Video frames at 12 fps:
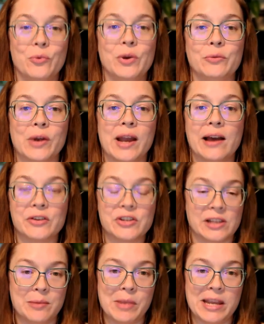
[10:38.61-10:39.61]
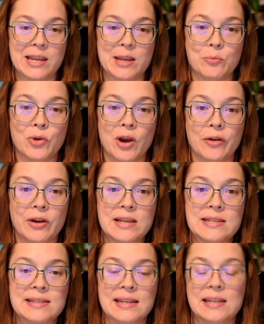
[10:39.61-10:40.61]
when we're actually making
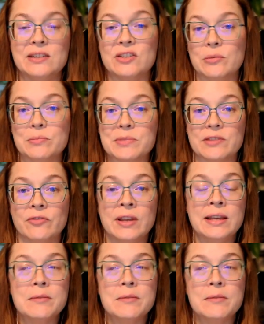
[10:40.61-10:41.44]
progress in terms of